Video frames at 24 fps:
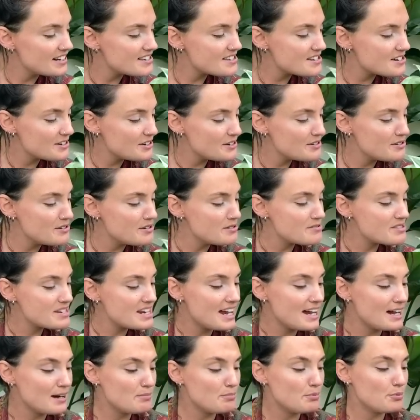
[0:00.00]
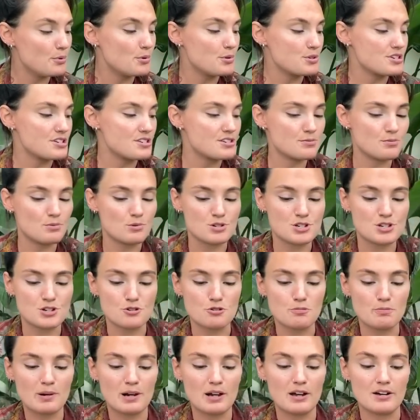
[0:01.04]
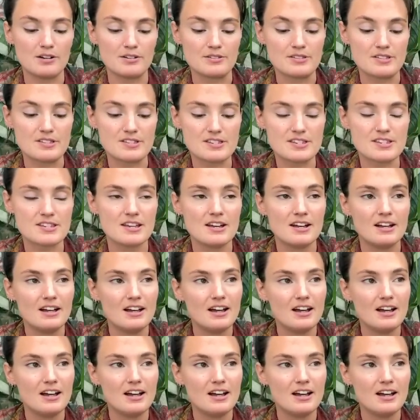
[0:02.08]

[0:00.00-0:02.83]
is, do you use tap water to water your plants?